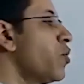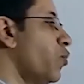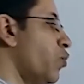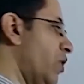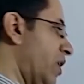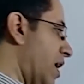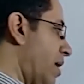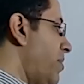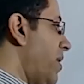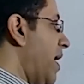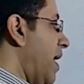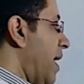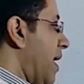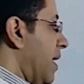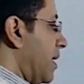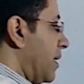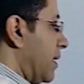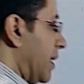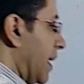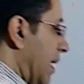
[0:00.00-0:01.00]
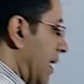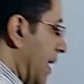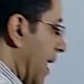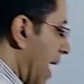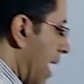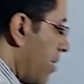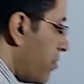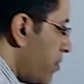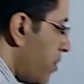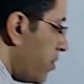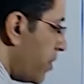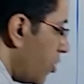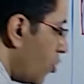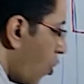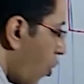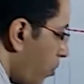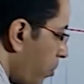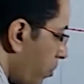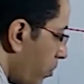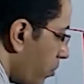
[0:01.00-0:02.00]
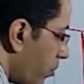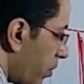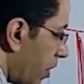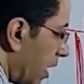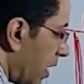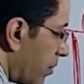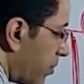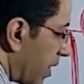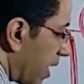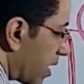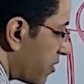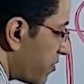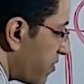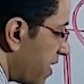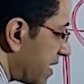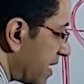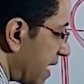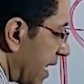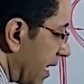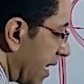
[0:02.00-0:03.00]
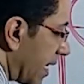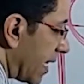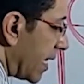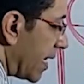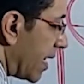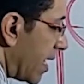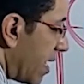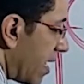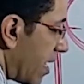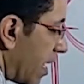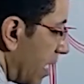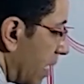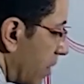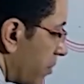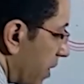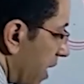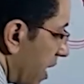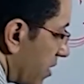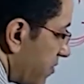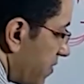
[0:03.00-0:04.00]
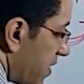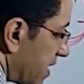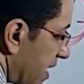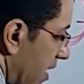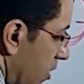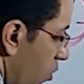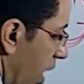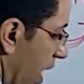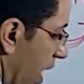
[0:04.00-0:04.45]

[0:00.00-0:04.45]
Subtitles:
organs. And most of them have dual nerve supply,